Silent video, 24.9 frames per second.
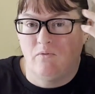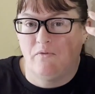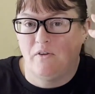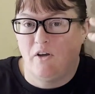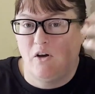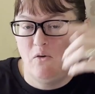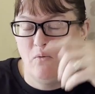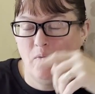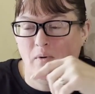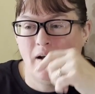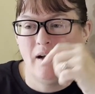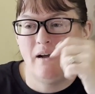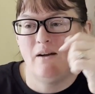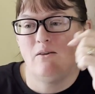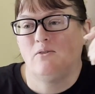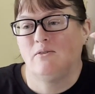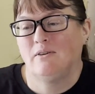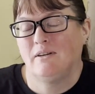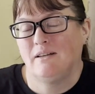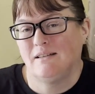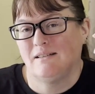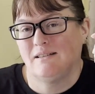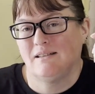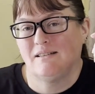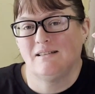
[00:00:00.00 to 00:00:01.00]
Nowhere on
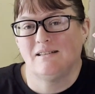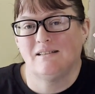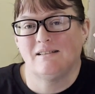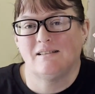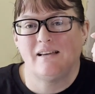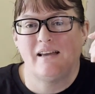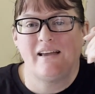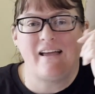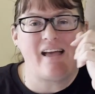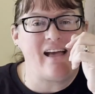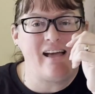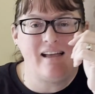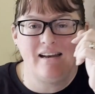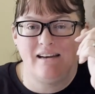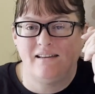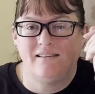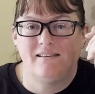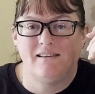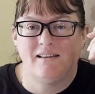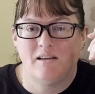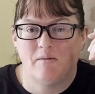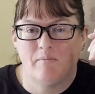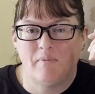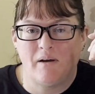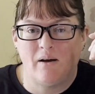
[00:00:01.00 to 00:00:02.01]
it does it say
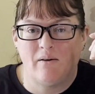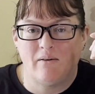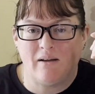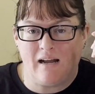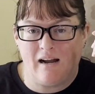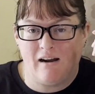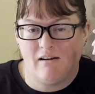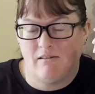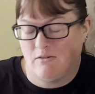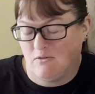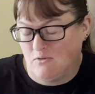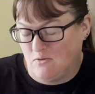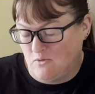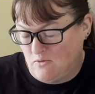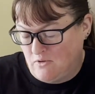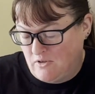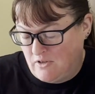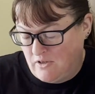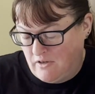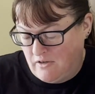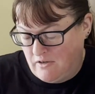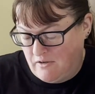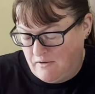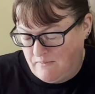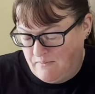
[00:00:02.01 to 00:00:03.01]
anything about carrots or
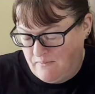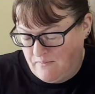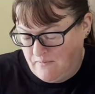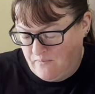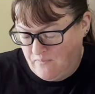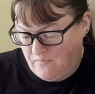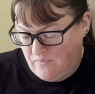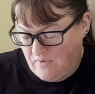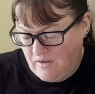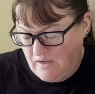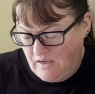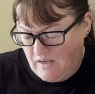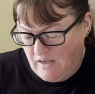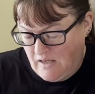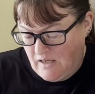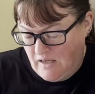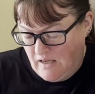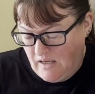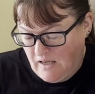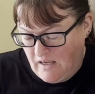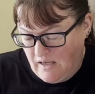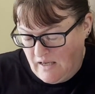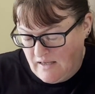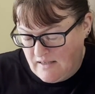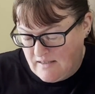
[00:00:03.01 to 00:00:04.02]
dirt.
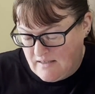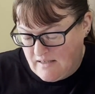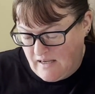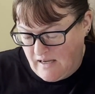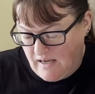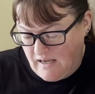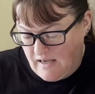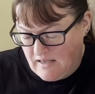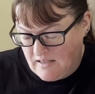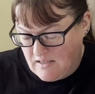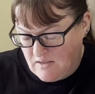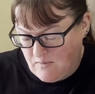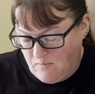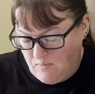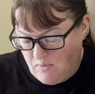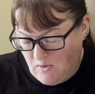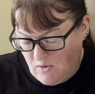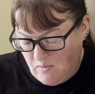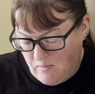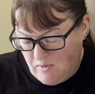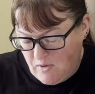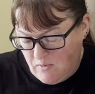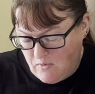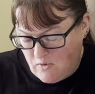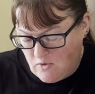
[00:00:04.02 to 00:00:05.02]
It says
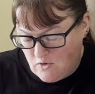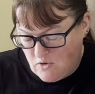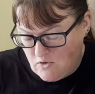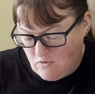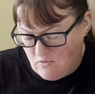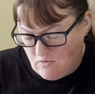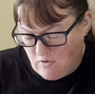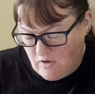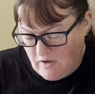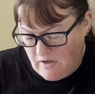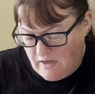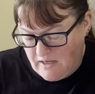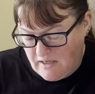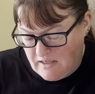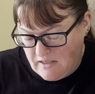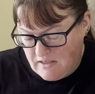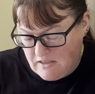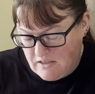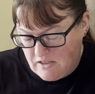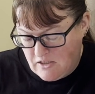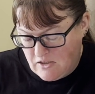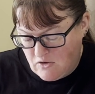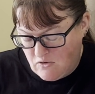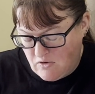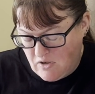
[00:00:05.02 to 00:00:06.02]
bloomy washed
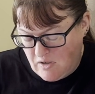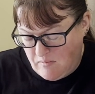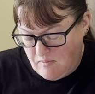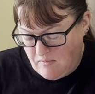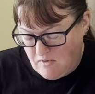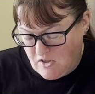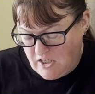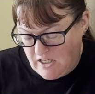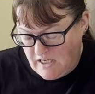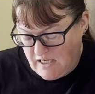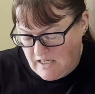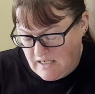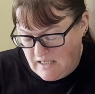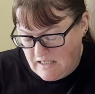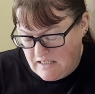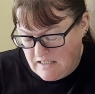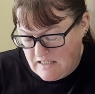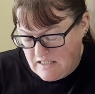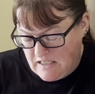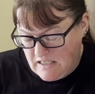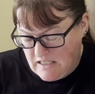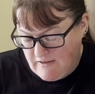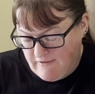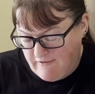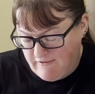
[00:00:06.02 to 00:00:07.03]
rind, cream
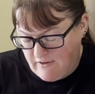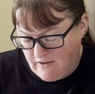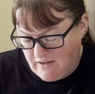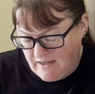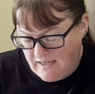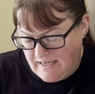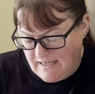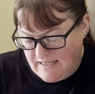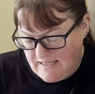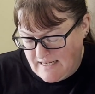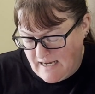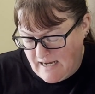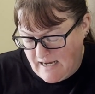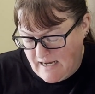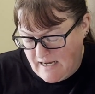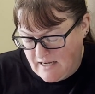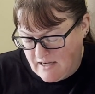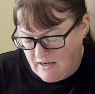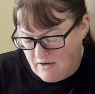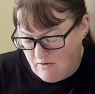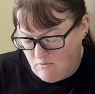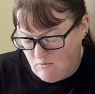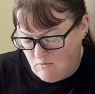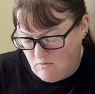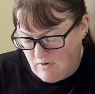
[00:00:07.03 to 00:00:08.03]
cheese, funky
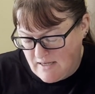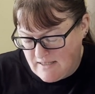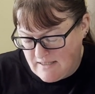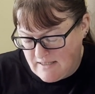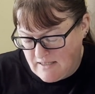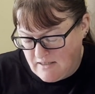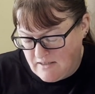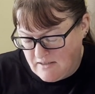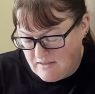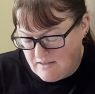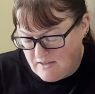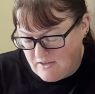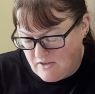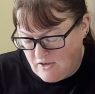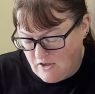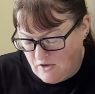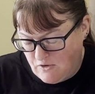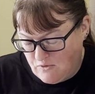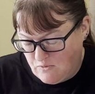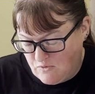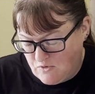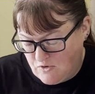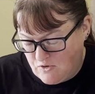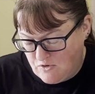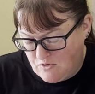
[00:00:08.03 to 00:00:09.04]
tang, resinous
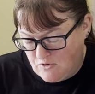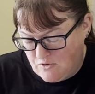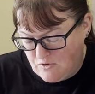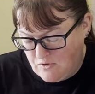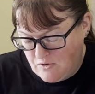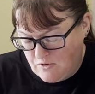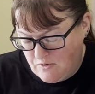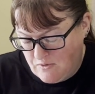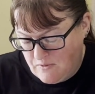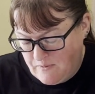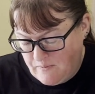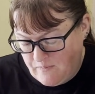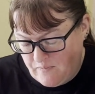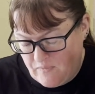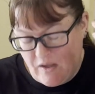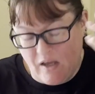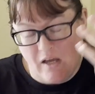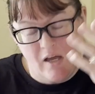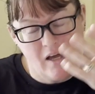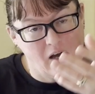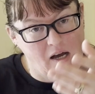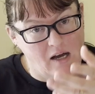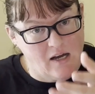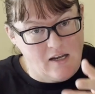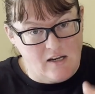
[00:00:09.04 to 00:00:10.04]
notes.
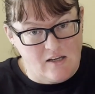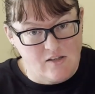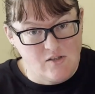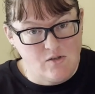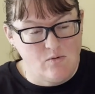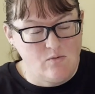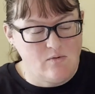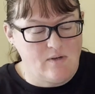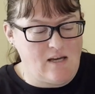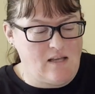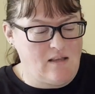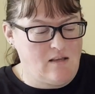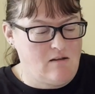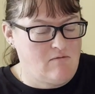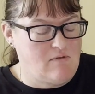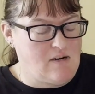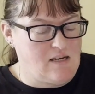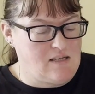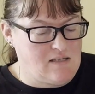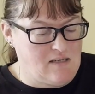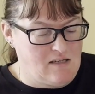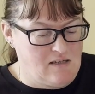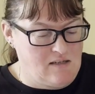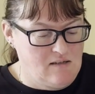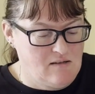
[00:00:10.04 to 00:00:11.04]
And I do get the
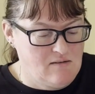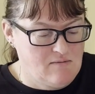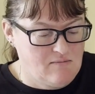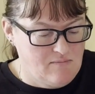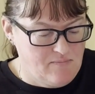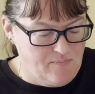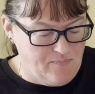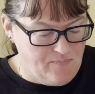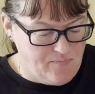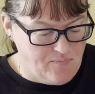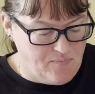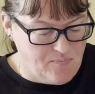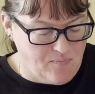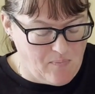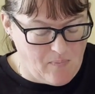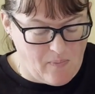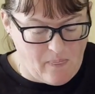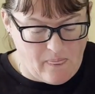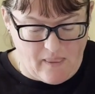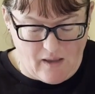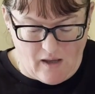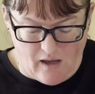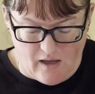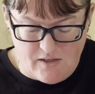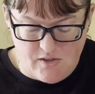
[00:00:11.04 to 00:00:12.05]
resin.
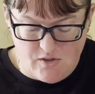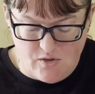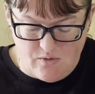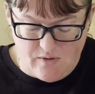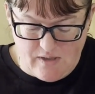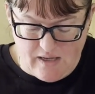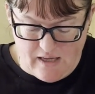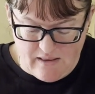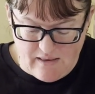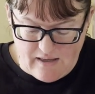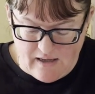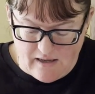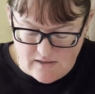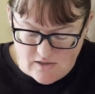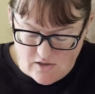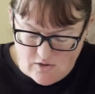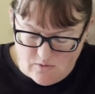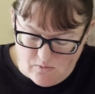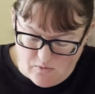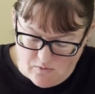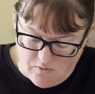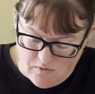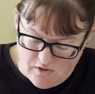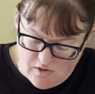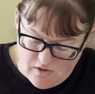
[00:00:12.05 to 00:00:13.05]
I do get that
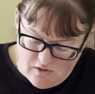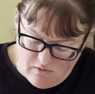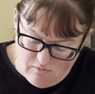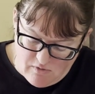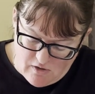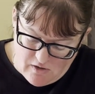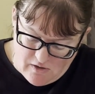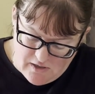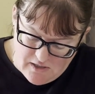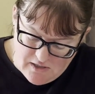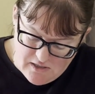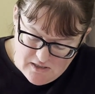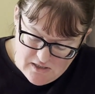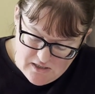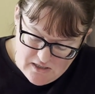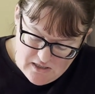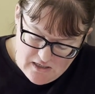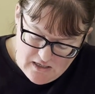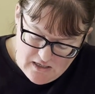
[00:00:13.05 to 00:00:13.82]
towards the rind.